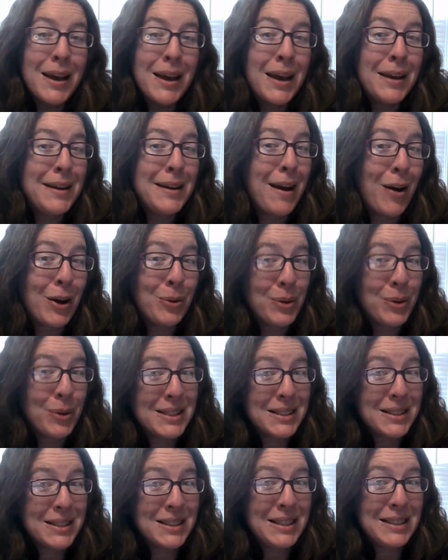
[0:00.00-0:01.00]
Now, I
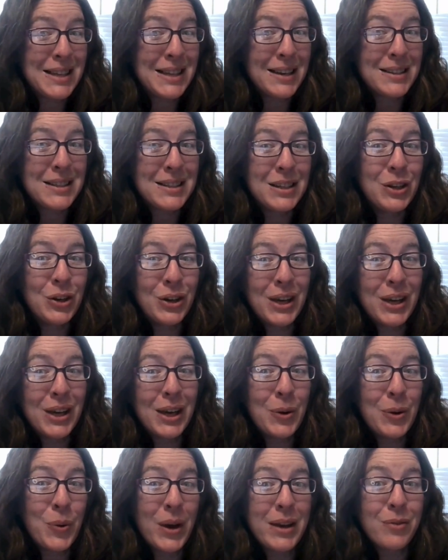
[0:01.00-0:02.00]
recently tested cooking
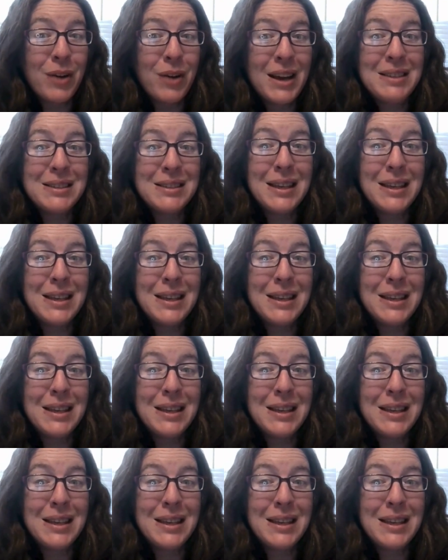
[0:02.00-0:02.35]
white rice